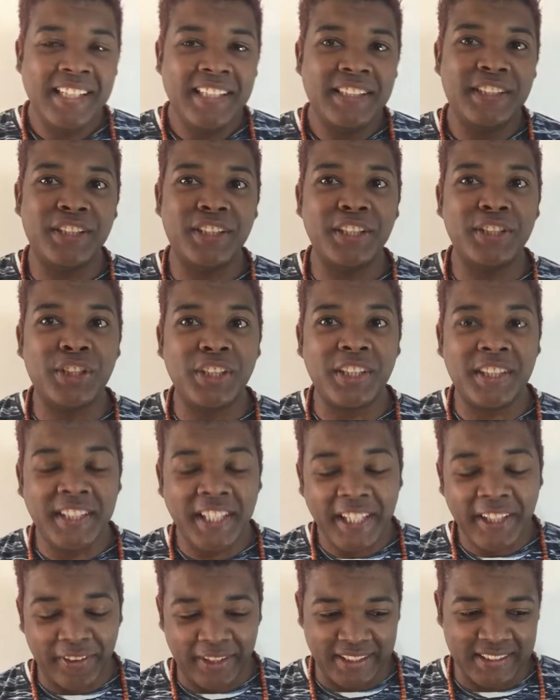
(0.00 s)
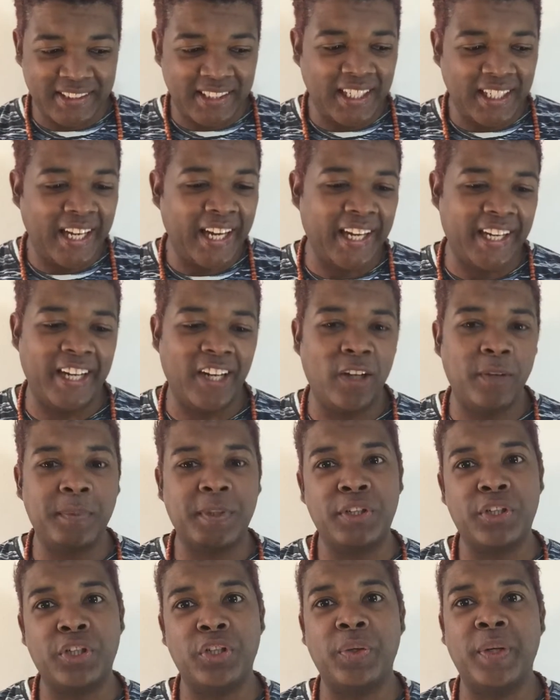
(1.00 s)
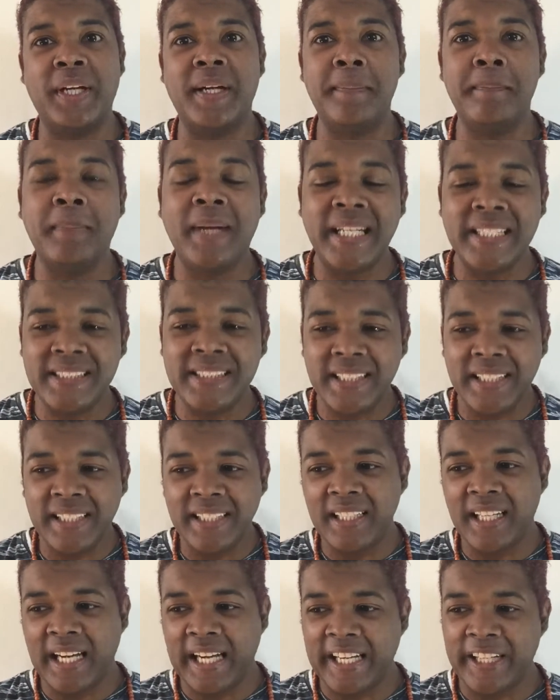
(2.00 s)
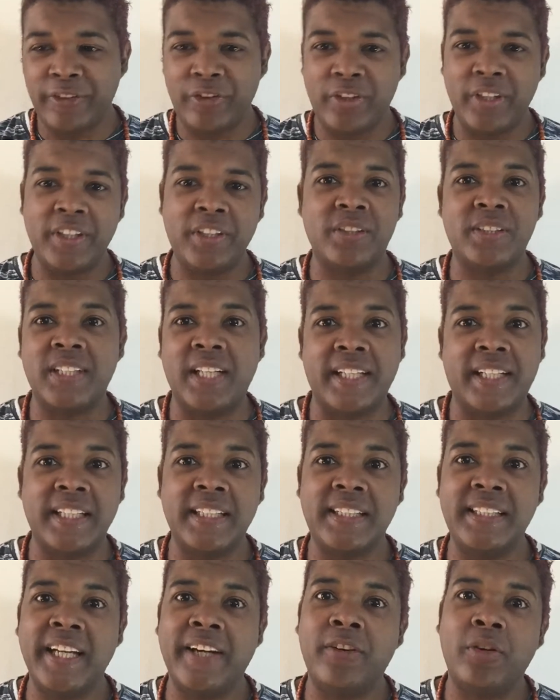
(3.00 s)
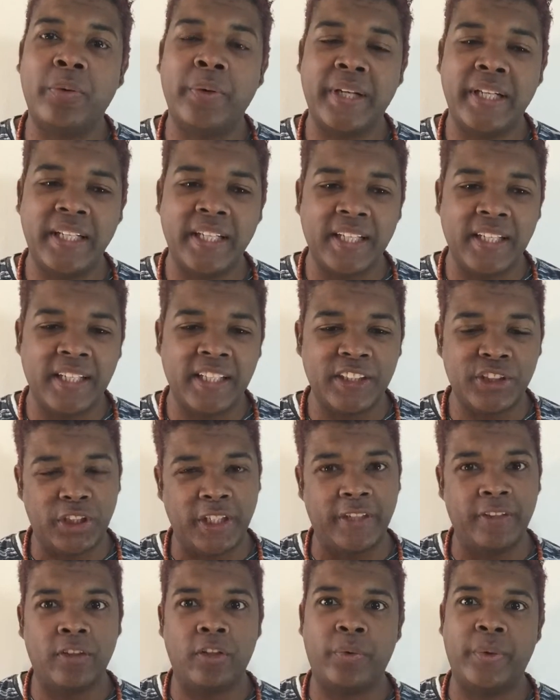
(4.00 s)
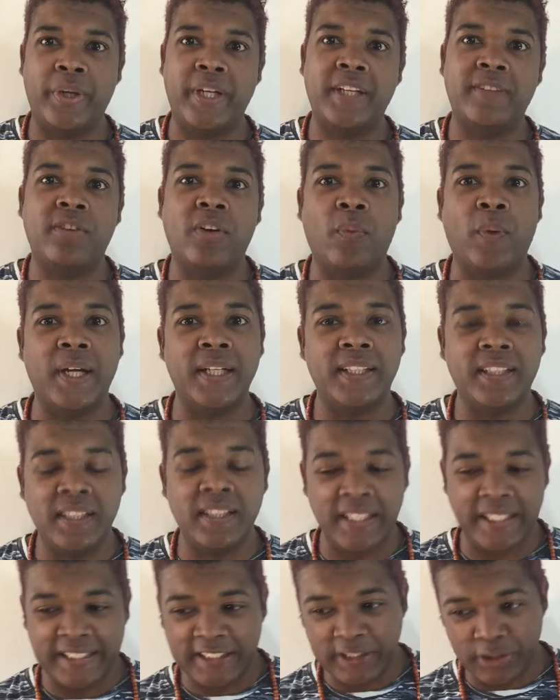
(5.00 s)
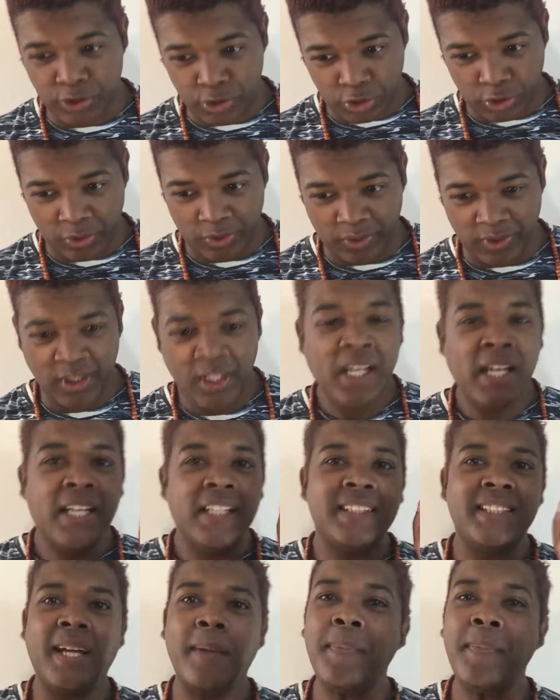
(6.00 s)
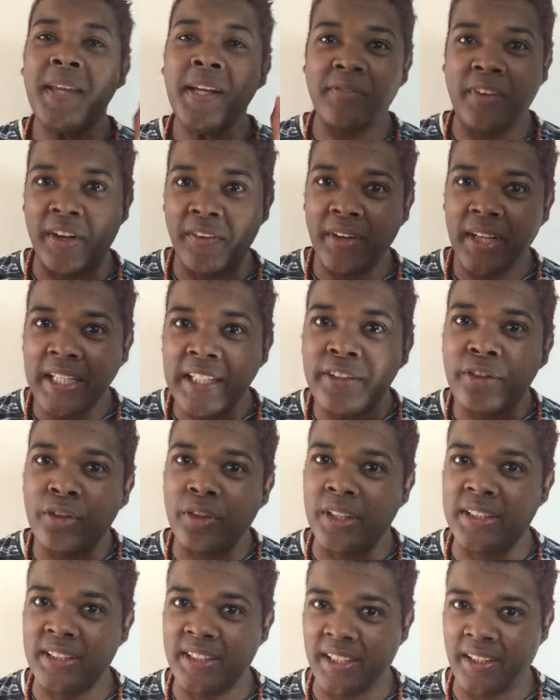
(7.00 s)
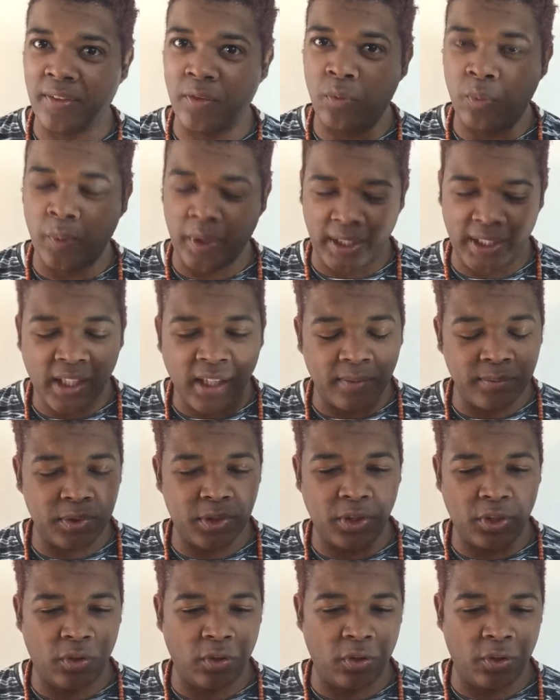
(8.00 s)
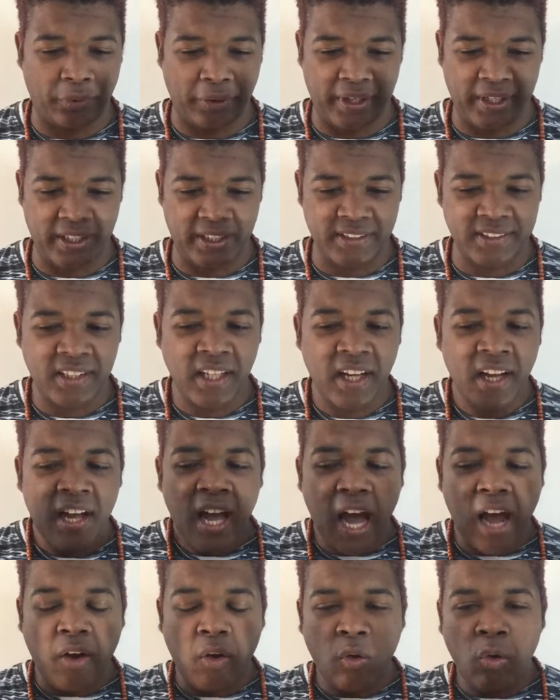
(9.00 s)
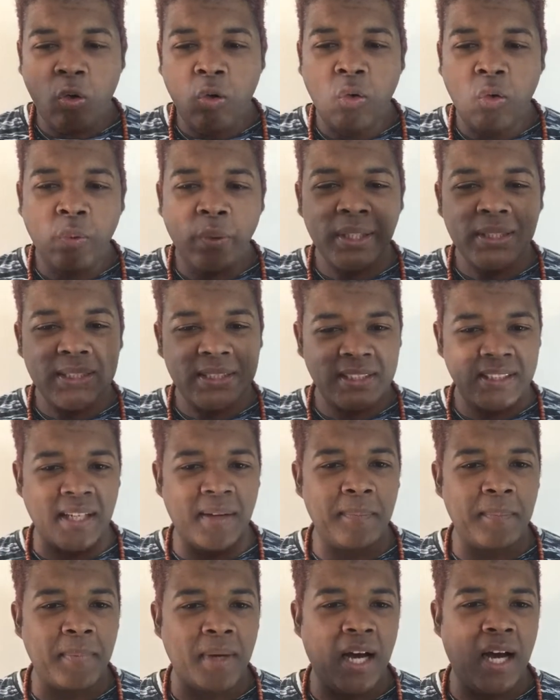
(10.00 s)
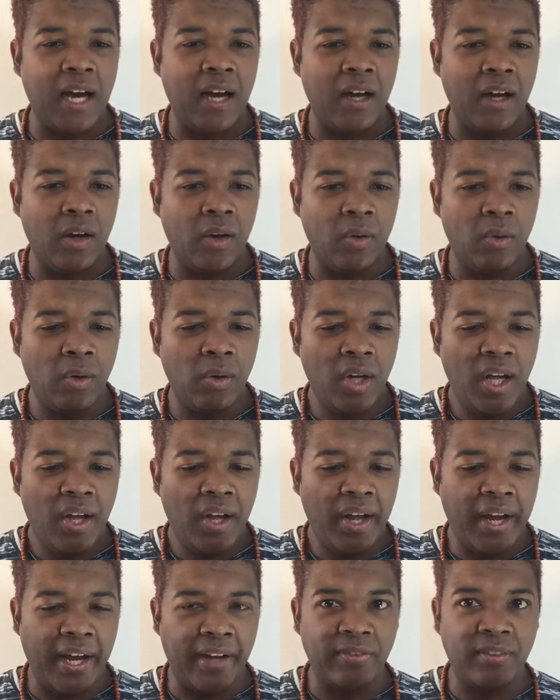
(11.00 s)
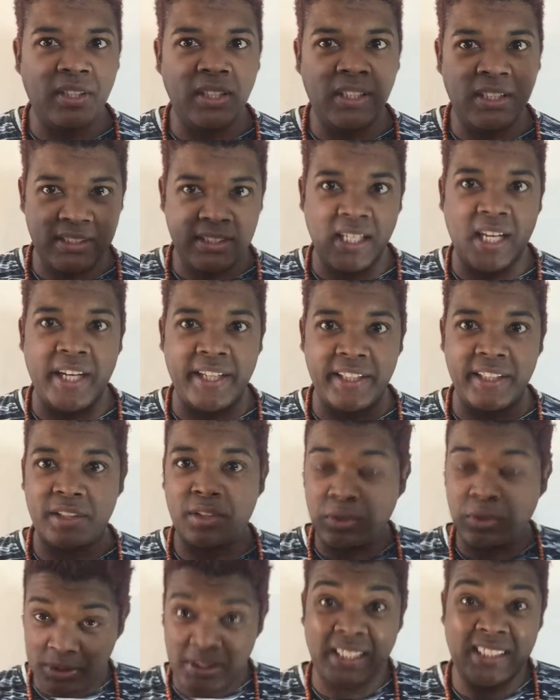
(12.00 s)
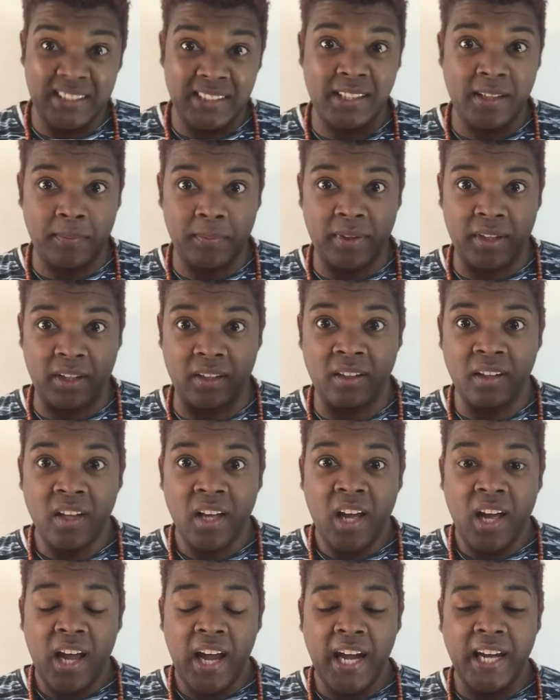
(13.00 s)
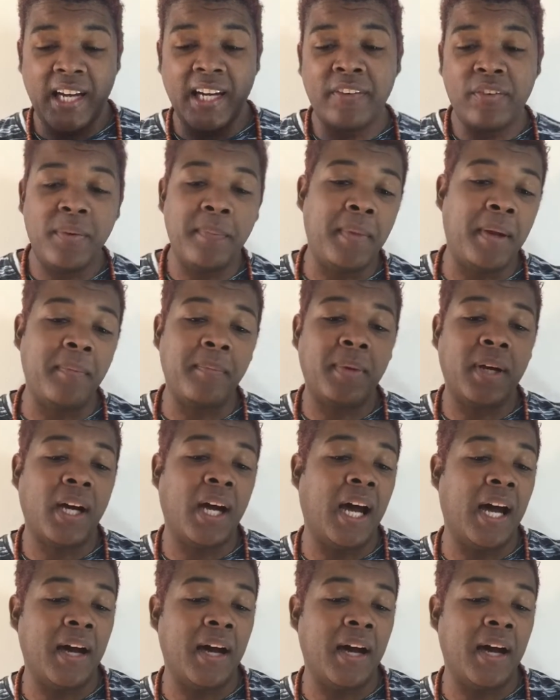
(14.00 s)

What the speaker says: Sagittarius, hey, I hope that you're doing amazing. Adrian, your psychic tarot reader here, general reading for 1 till 18 June. Something very interesting when it comes to your readings, I always somehow have the desire to sing something. And I remember